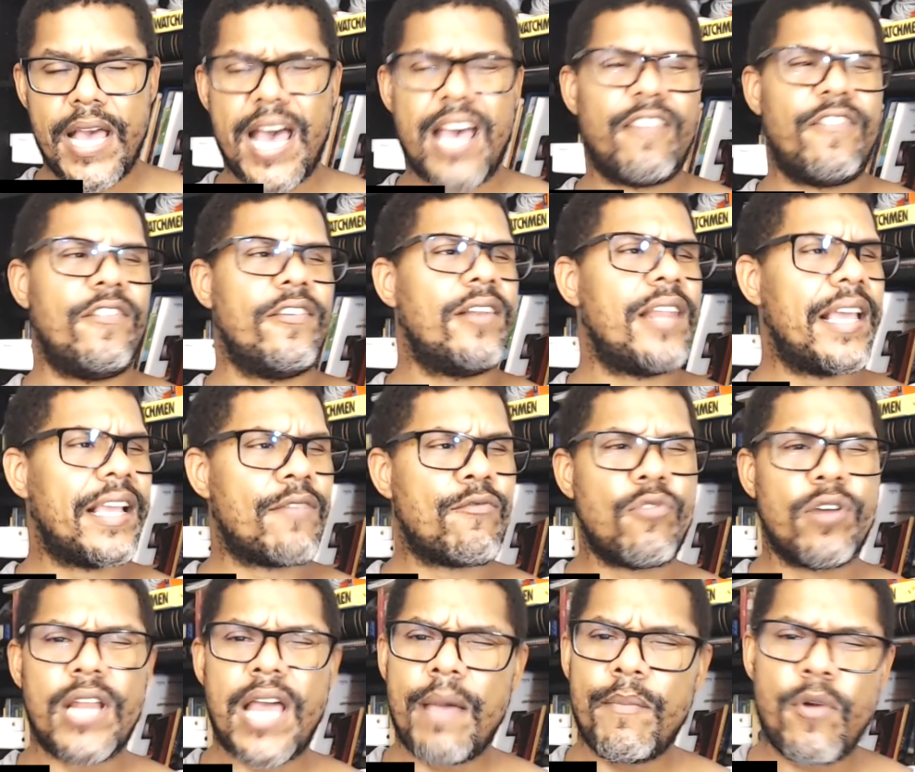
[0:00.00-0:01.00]
I feel like
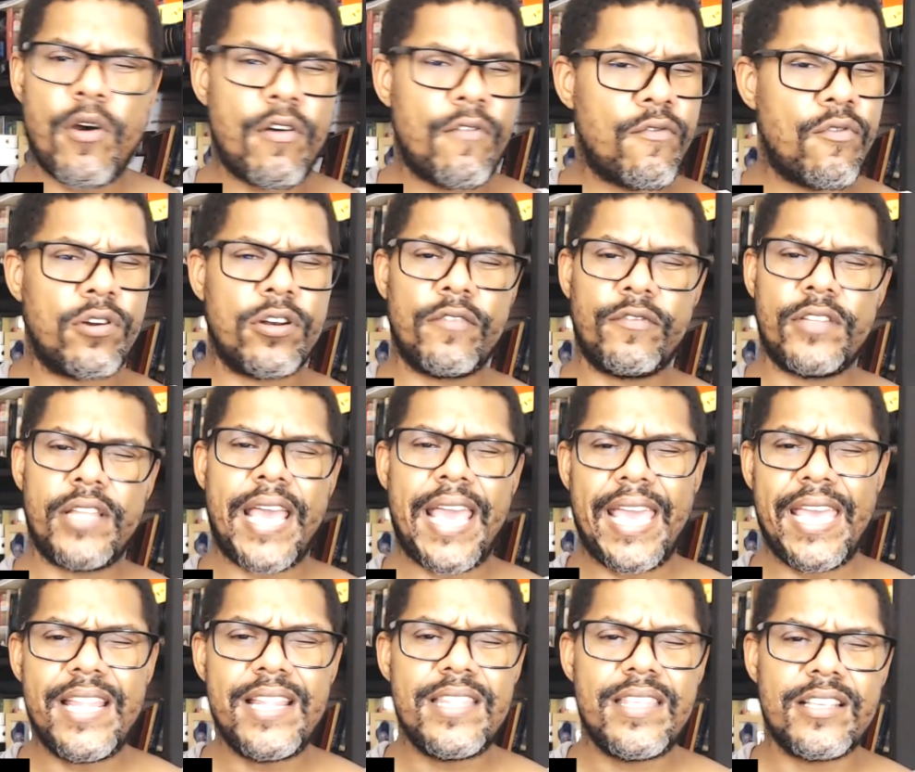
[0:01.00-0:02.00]
when I'm one of the
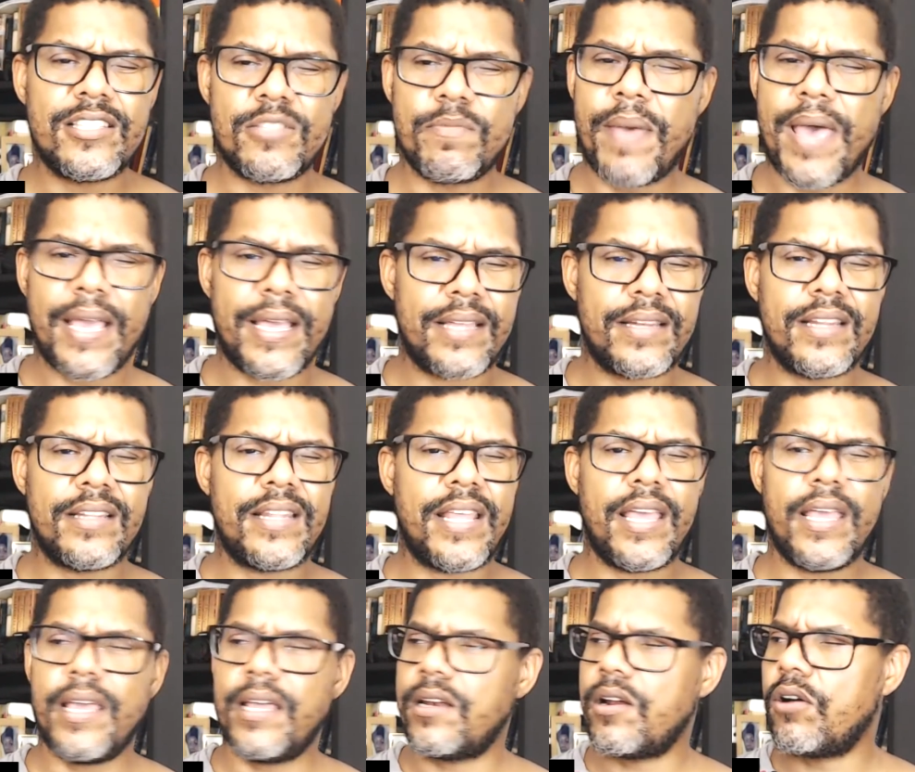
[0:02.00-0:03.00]
Indians back in the
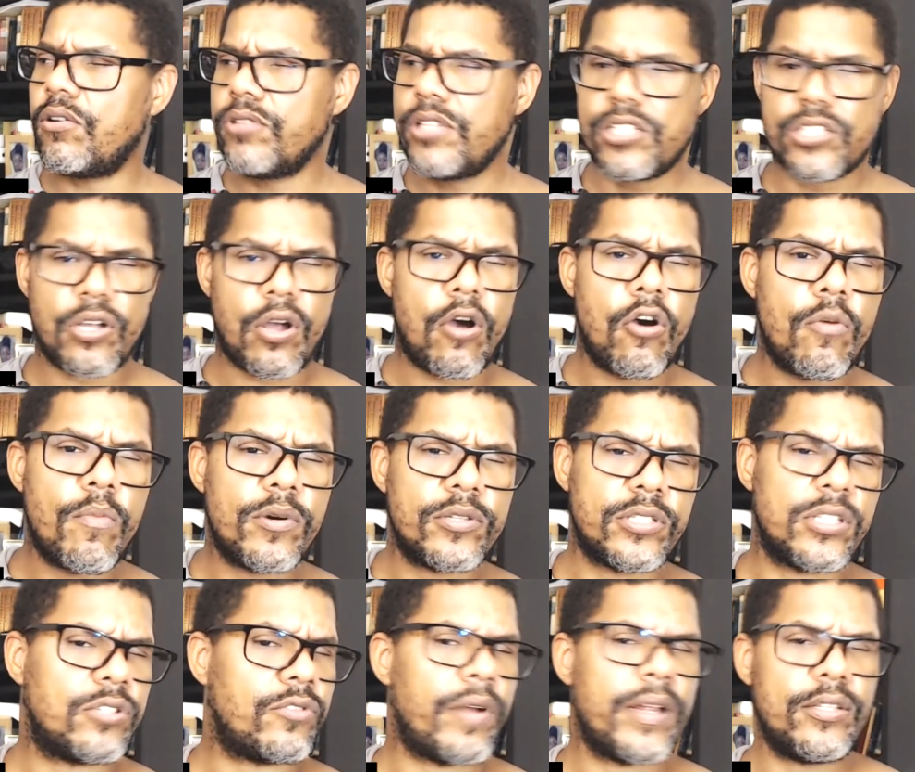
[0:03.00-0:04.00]
day and all these cowboys
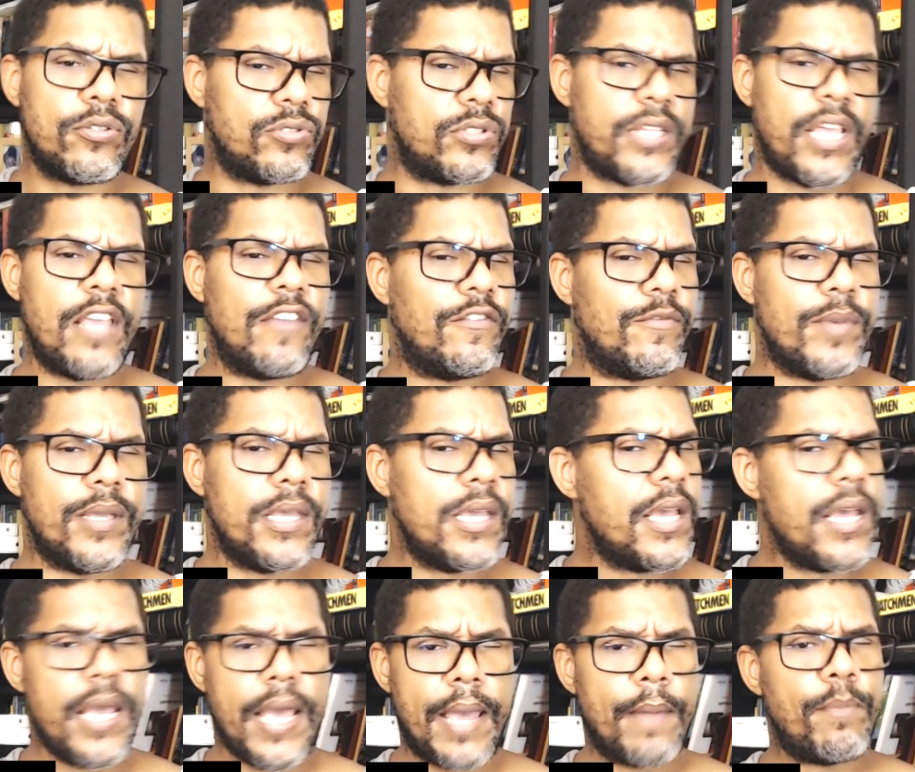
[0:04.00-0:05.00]
are trying to save me
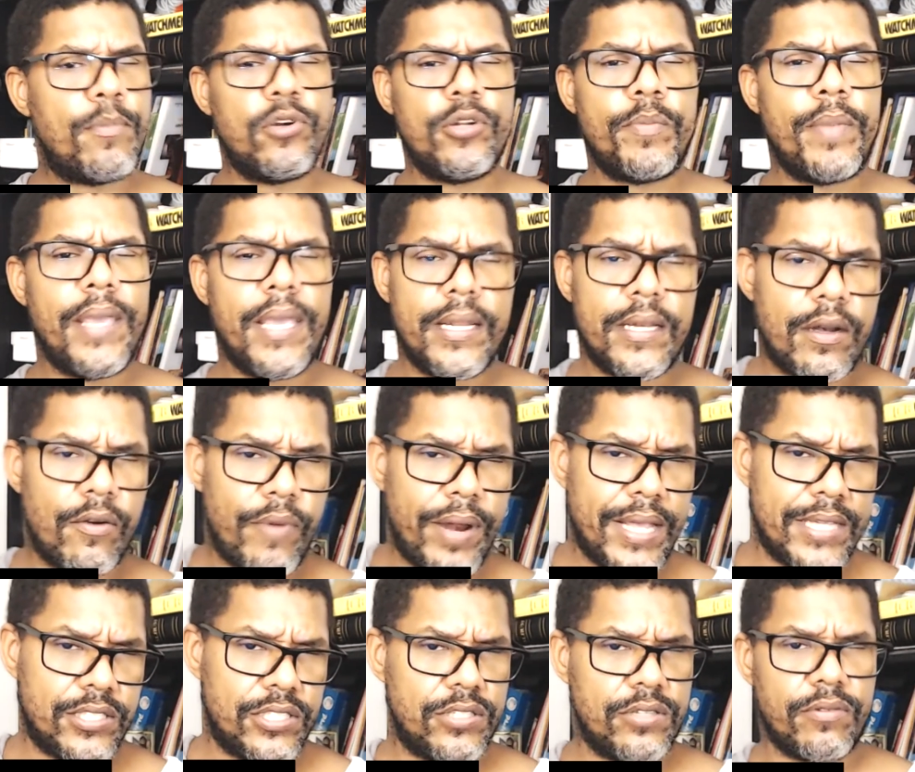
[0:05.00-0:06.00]
and put me in a
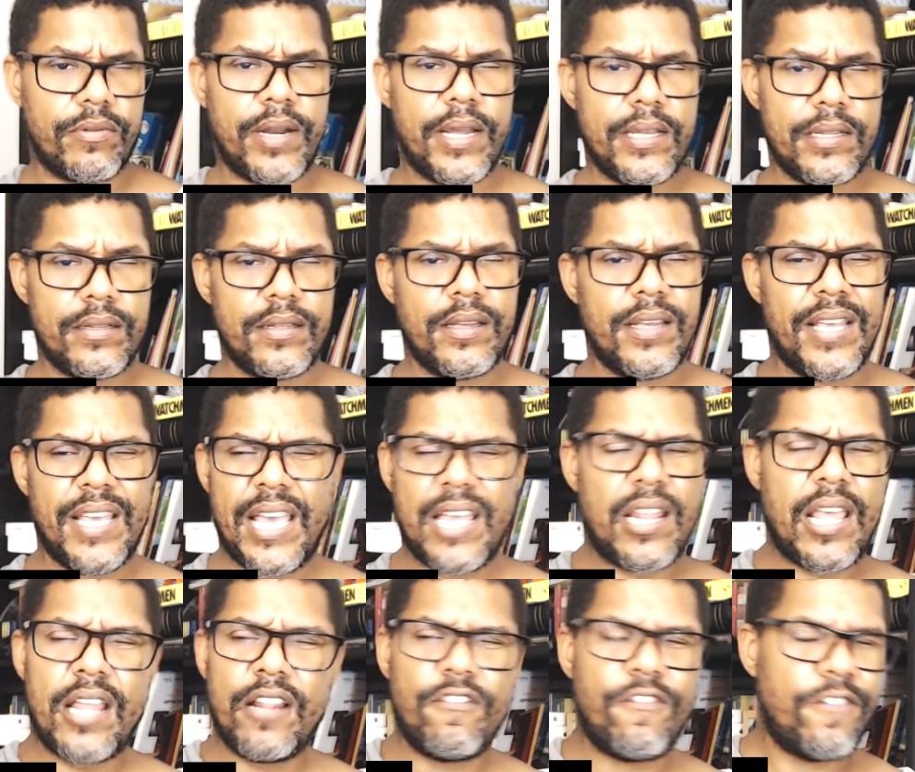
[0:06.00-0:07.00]
ranch, right?
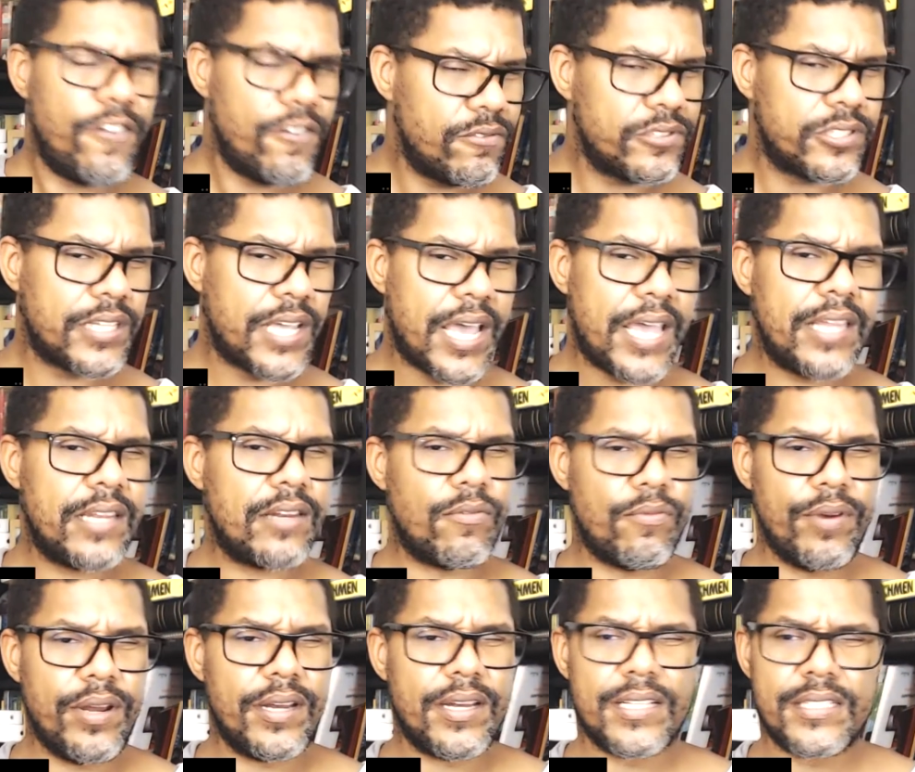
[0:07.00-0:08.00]
It feels kind of
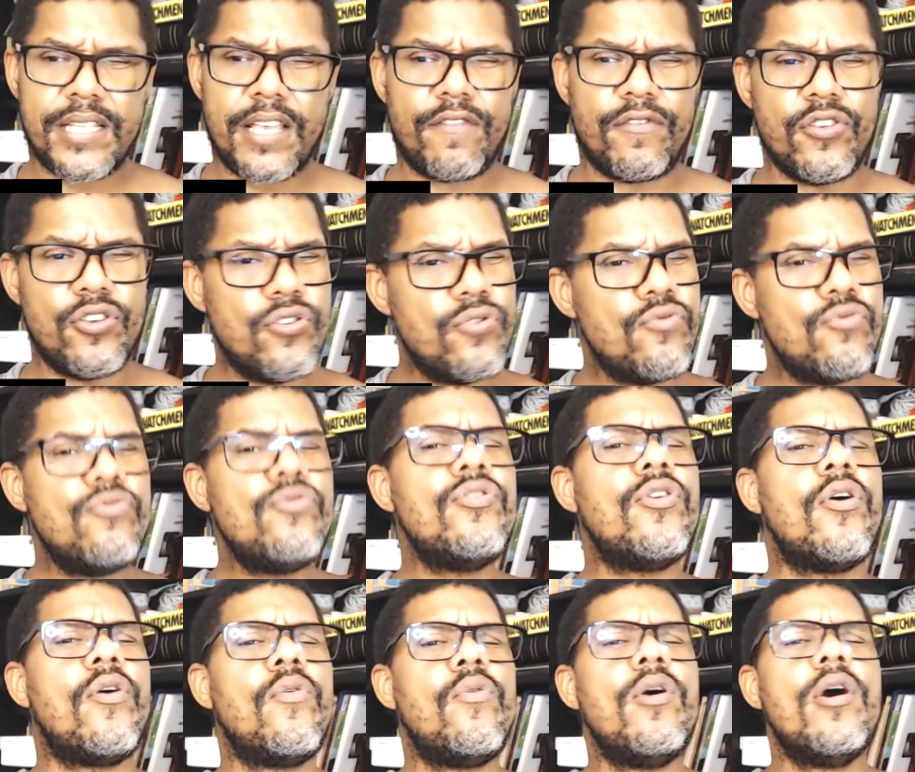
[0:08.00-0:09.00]
weird, as if you
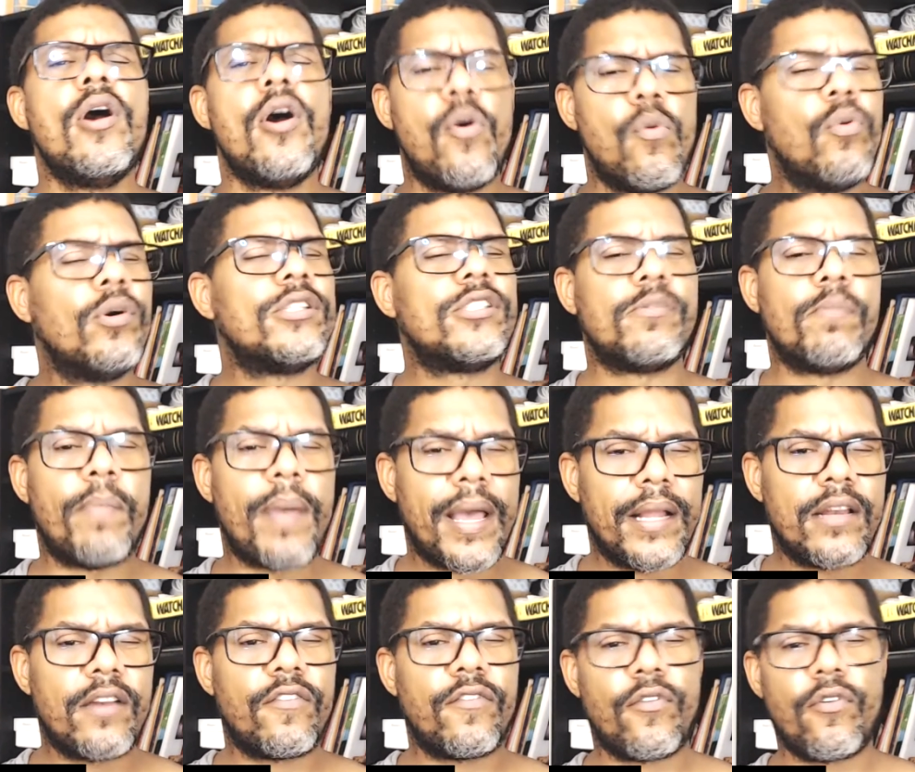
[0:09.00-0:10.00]
know what's
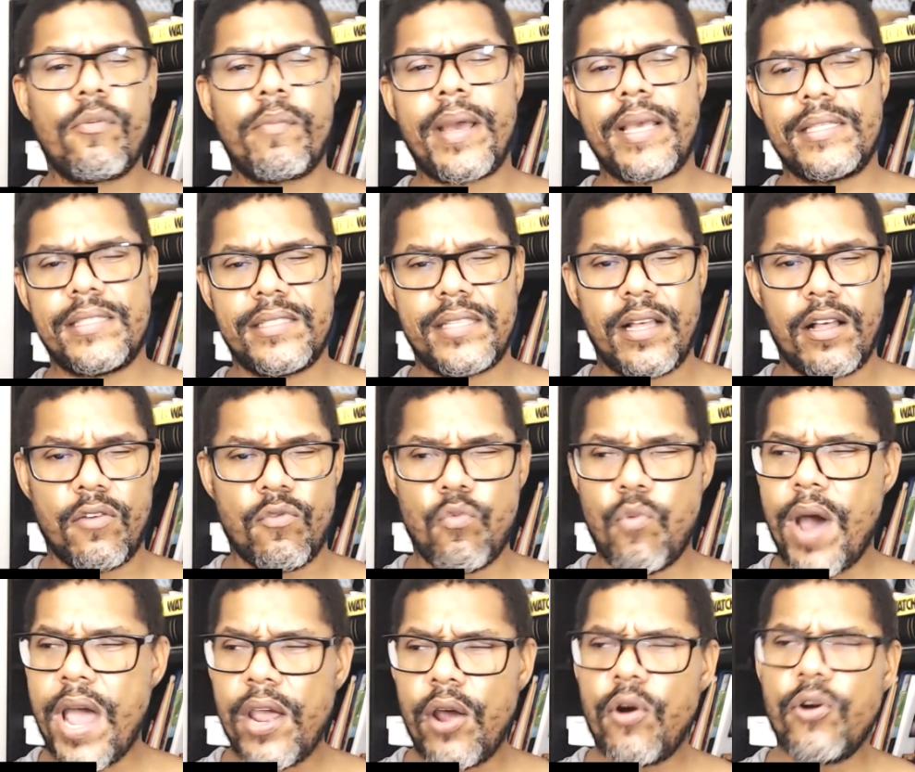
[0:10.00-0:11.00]
better for myself.
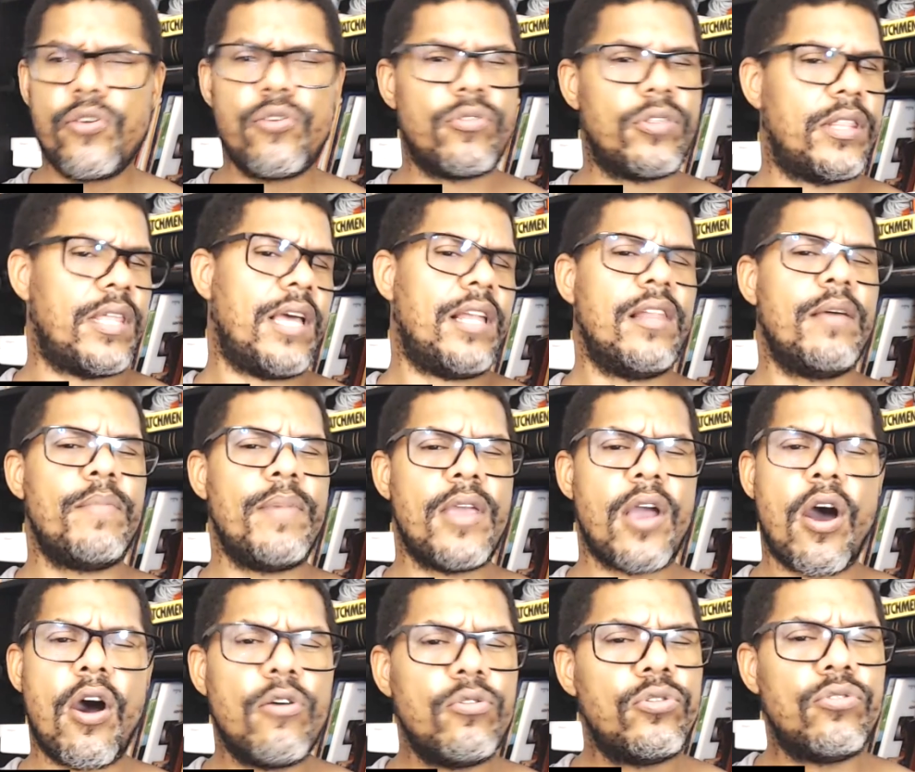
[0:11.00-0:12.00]
Why are you telling me
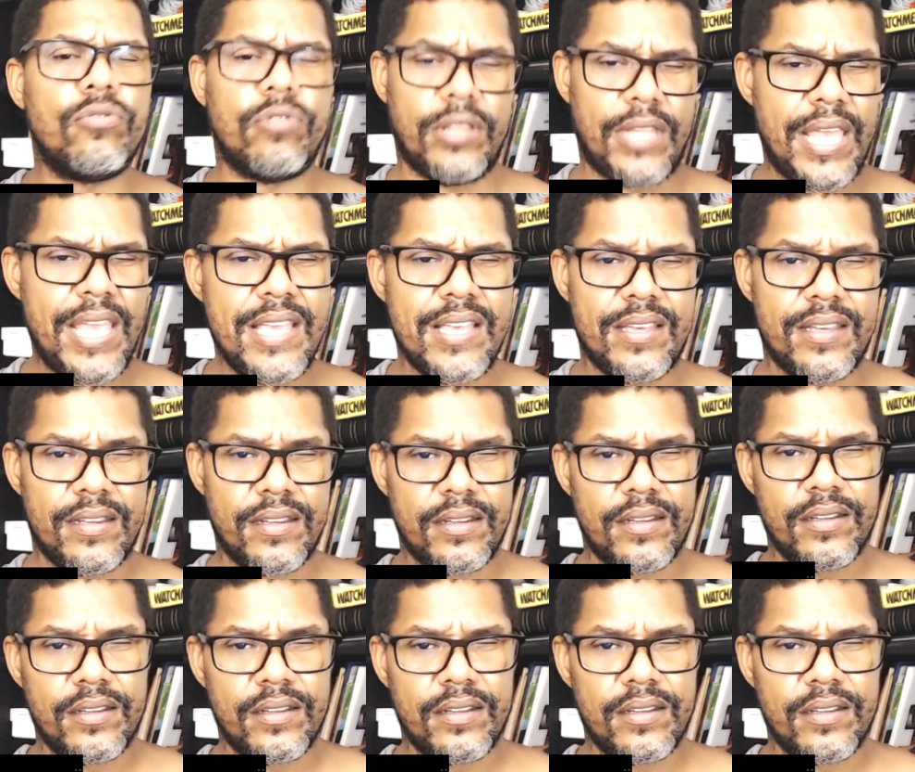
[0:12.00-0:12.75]
how to think?